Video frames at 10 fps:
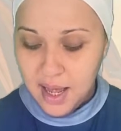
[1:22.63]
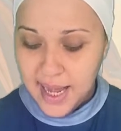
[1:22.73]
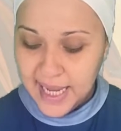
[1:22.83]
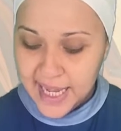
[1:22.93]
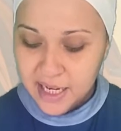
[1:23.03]

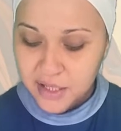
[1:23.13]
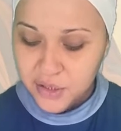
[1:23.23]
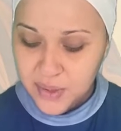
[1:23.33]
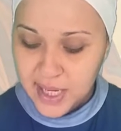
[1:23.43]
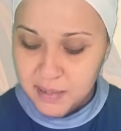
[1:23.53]
letter
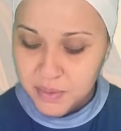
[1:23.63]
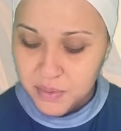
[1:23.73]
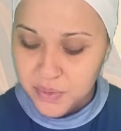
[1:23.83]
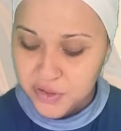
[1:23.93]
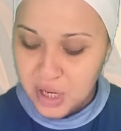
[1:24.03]
to
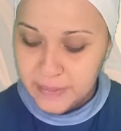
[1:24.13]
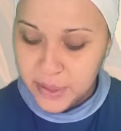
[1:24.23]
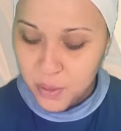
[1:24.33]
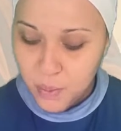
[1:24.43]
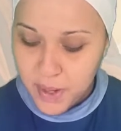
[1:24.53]
Hebrews,
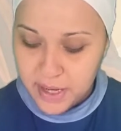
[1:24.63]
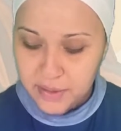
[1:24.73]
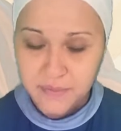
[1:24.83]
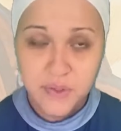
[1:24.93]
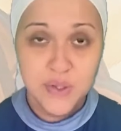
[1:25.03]
chapter
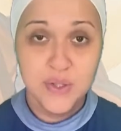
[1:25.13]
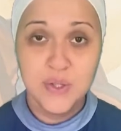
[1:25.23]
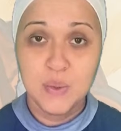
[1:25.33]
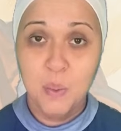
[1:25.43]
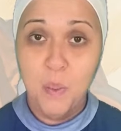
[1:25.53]
1,
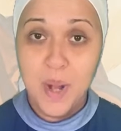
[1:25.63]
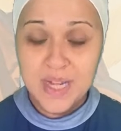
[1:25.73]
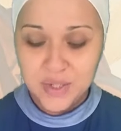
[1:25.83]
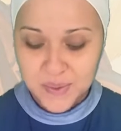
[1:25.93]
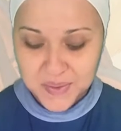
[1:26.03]
verses
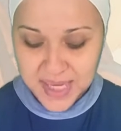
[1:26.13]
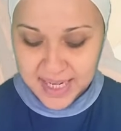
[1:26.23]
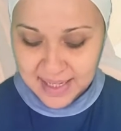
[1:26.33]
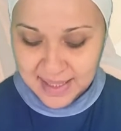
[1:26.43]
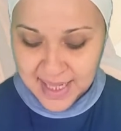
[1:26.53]
1 to
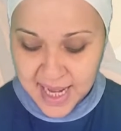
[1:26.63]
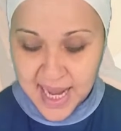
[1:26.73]
6.